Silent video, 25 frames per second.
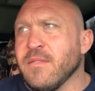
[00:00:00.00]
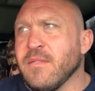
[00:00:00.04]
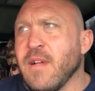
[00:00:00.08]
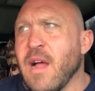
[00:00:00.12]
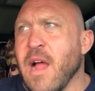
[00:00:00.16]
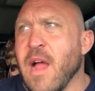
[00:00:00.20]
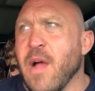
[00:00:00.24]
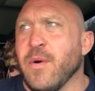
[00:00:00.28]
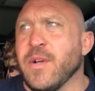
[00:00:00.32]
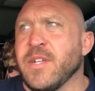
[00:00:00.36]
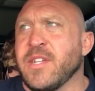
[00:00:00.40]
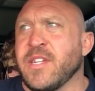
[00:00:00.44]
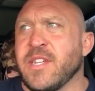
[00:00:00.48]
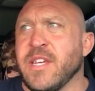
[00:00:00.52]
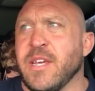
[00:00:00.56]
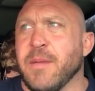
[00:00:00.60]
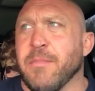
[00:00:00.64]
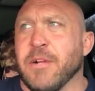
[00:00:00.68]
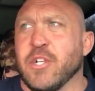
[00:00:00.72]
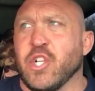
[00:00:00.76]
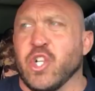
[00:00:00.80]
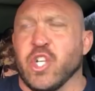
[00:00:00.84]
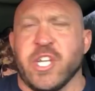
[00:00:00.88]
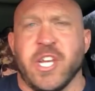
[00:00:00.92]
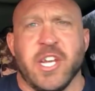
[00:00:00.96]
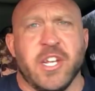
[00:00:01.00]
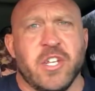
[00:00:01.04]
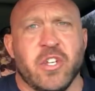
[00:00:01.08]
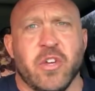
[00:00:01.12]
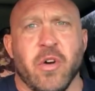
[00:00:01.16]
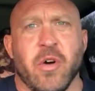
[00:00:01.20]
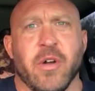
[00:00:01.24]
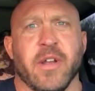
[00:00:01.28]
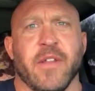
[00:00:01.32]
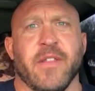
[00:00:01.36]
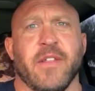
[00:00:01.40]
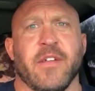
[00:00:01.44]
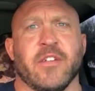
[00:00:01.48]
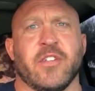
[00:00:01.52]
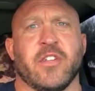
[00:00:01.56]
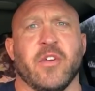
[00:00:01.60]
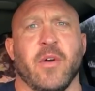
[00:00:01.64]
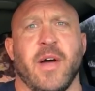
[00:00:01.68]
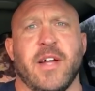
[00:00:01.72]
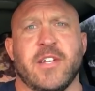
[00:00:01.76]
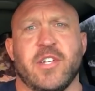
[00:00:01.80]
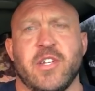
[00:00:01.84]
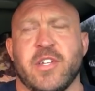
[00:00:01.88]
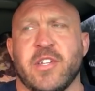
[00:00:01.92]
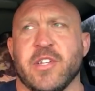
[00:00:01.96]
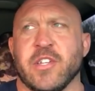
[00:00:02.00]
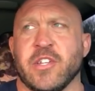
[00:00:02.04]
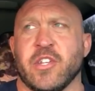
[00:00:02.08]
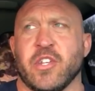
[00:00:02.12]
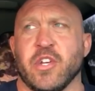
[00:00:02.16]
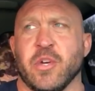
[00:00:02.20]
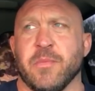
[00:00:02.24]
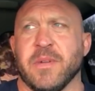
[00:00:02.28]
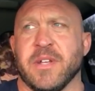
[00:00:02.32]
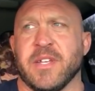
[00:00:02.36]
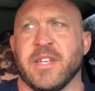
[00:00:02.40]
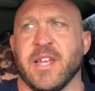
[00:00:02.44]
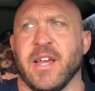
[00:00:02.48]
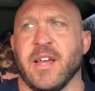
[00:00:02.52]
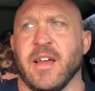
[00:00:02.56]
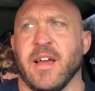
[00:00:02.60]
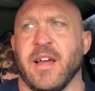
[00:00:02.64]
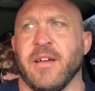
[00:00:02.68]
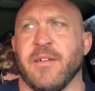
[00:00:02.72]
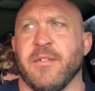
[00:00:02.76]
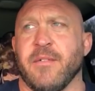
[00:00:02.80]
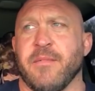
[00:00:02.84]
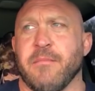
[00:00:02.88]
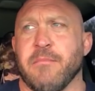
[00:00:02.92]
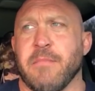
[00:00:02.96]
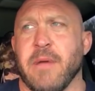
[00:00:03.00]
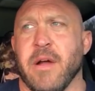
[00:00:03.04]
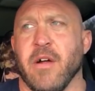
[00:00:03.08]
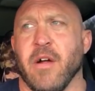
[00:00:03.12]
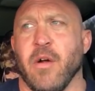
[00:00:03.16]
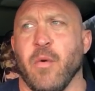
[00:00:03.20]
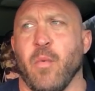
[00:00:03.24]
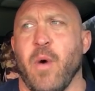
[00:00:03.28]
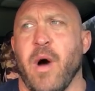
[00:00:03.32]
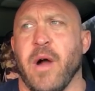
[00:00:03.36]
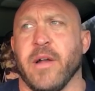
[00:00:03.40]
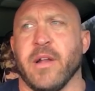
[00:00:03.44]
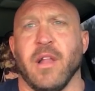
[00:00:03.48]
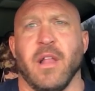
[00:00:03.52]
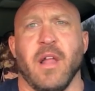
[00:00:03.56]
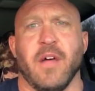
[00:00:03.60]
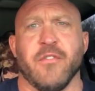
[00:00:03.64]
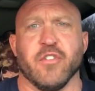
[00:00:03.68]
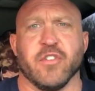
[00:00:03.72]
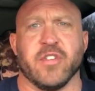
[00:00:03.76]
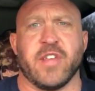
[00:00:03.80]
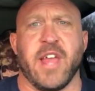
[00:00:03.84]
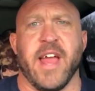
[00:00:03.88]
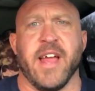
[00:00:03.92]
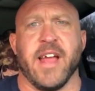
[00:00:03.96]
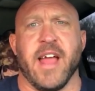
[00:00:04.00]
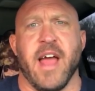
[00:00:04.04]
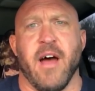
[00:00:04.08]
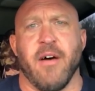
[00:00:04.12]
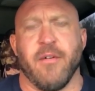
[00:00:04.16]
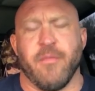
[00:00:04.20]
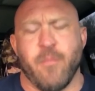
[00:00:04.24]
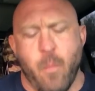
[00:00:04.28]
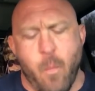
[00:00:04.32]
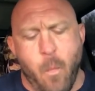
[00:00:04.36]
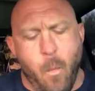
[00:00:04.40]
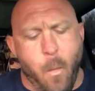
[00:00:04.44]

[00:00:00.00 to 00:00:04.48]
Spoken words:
I always see a bunch of kids going in there, so I just assume it's like a marijuana lover's hangout.